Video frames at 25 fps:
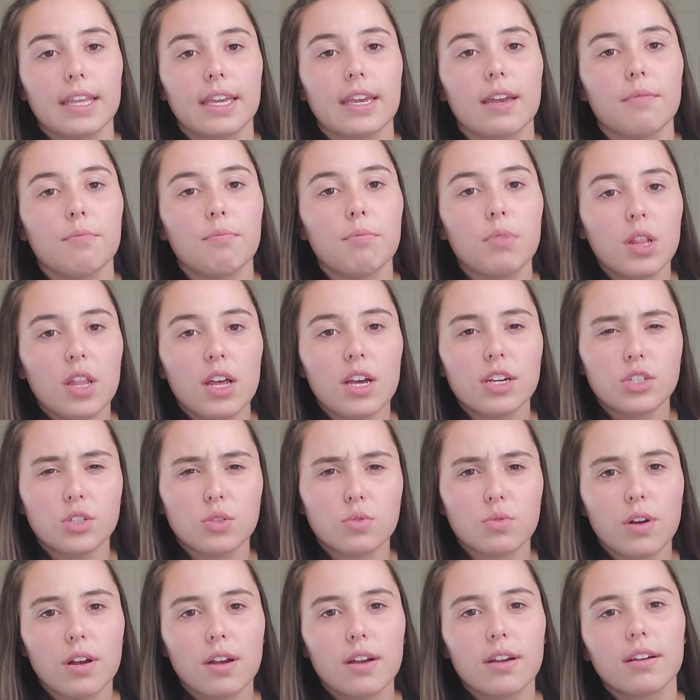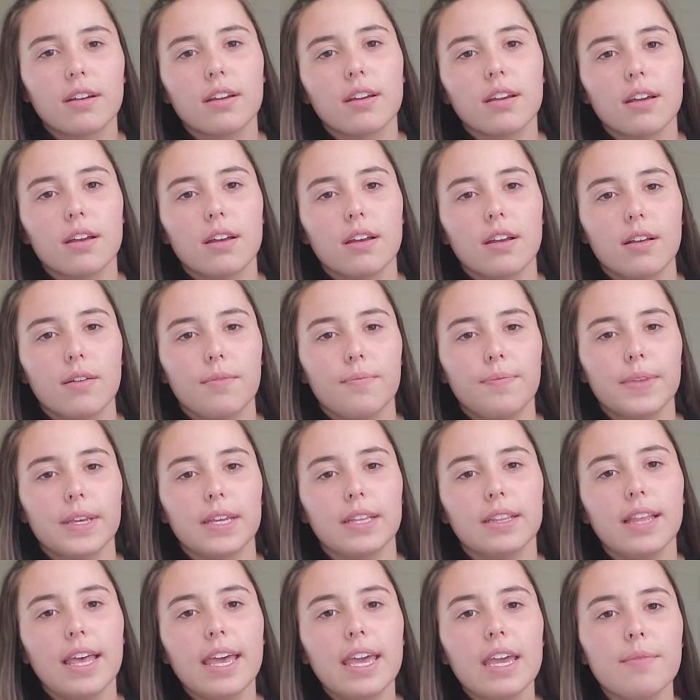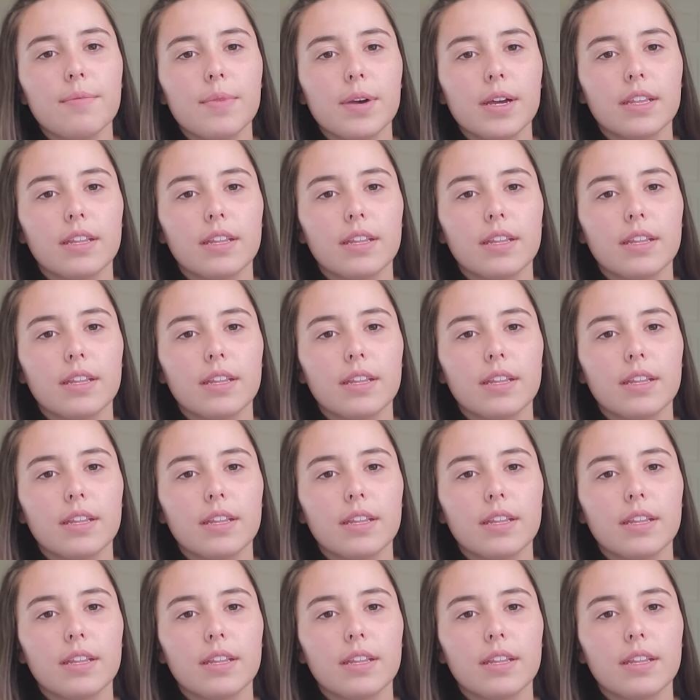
like a plush rug, and lay him